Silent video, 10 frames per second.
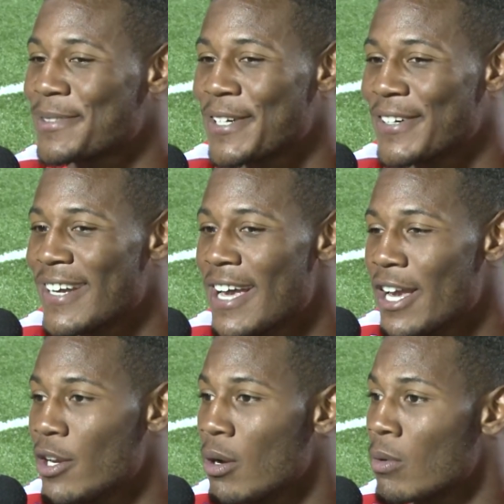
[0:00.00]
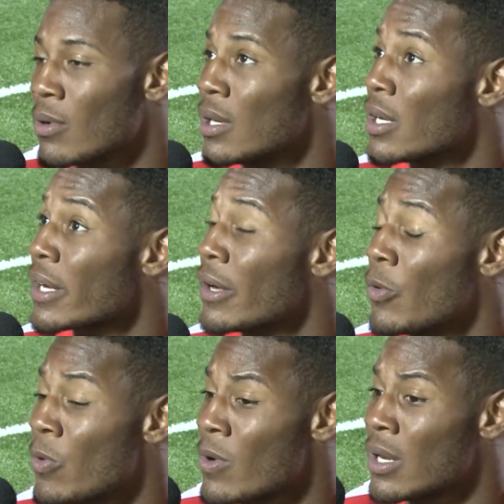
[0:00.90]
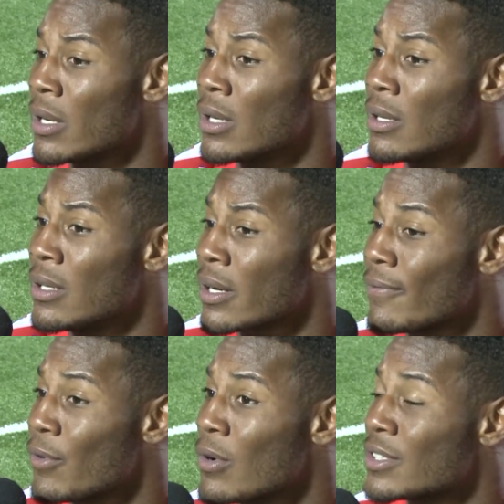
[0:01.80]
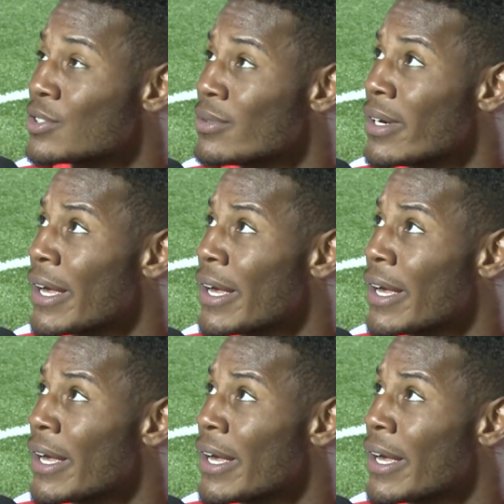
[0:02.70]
So you know, we're really looking we're really looking forward to it,